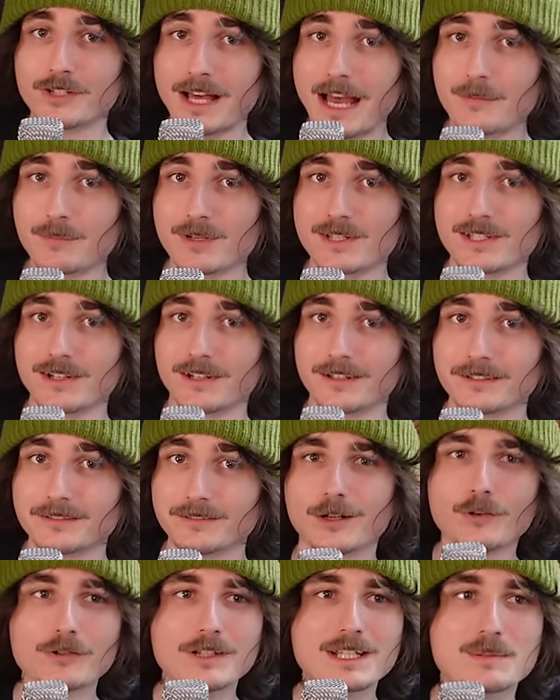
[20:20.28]
on Amazon,
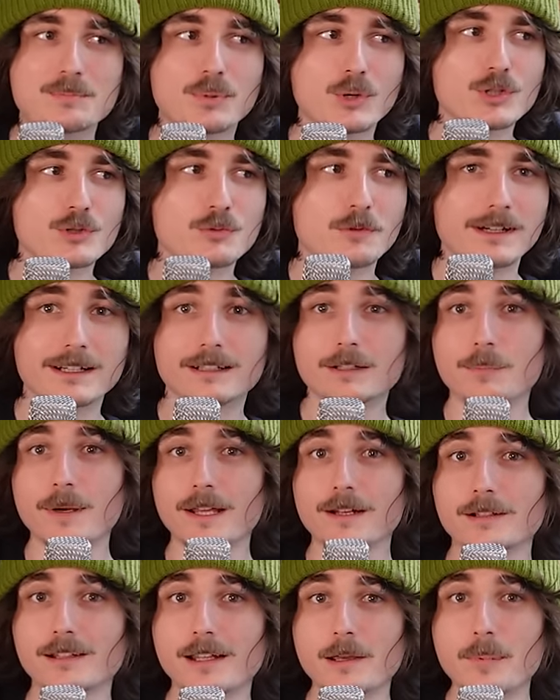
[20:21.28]
and all these books were
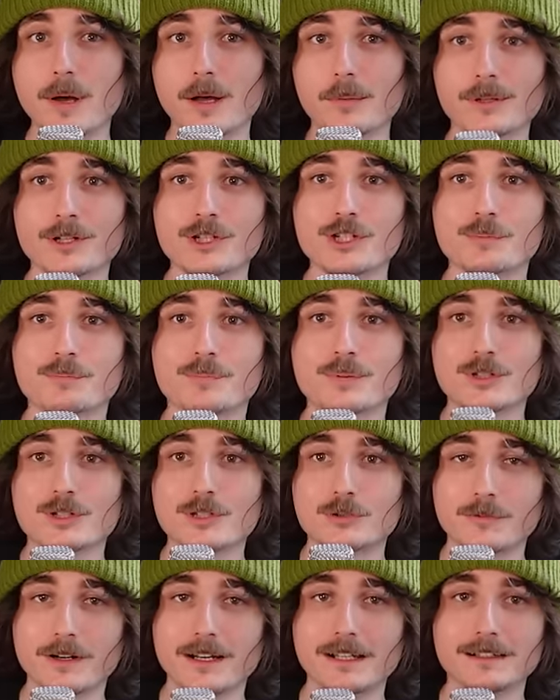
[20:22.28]
independently published
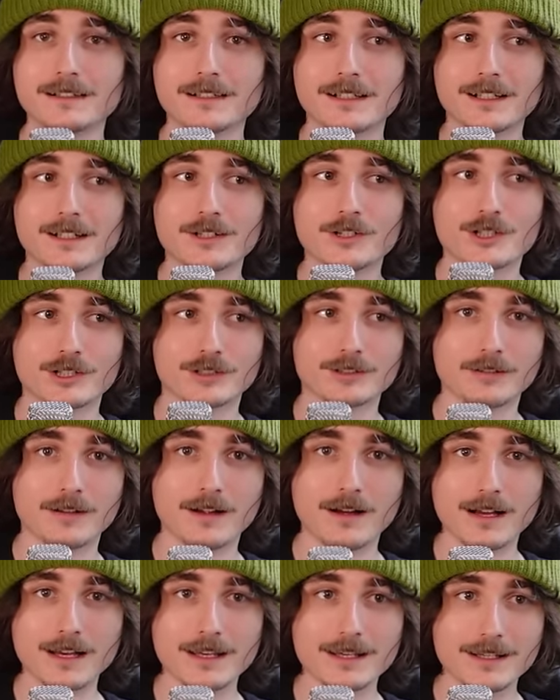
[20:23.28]
between
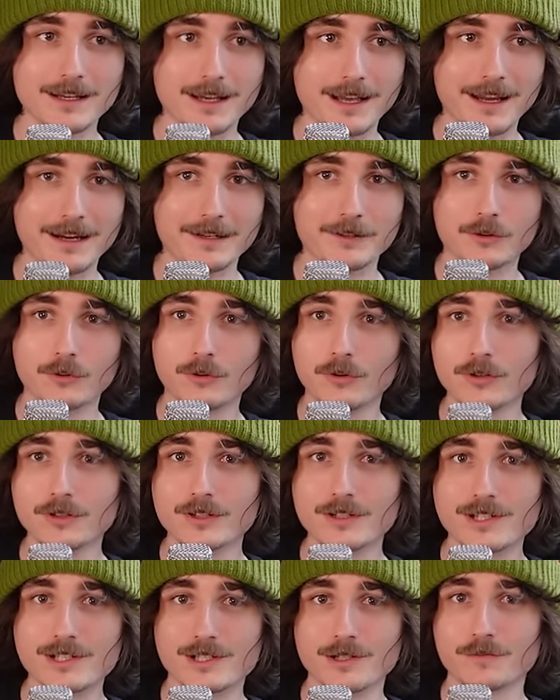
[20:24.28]
July and
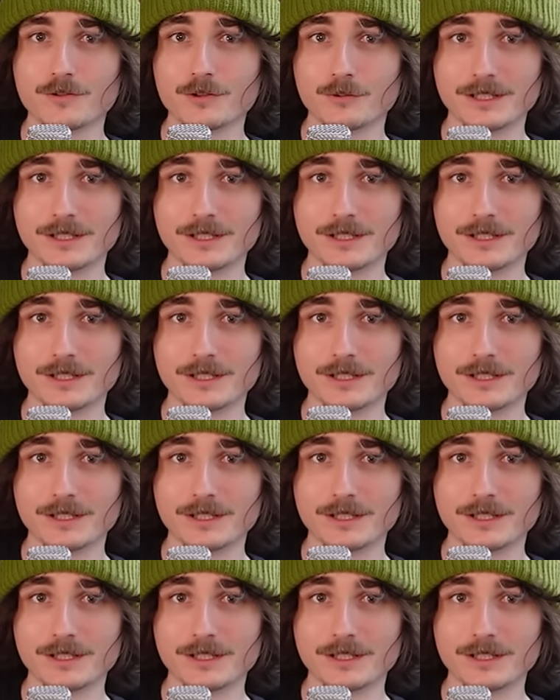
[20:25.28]
August of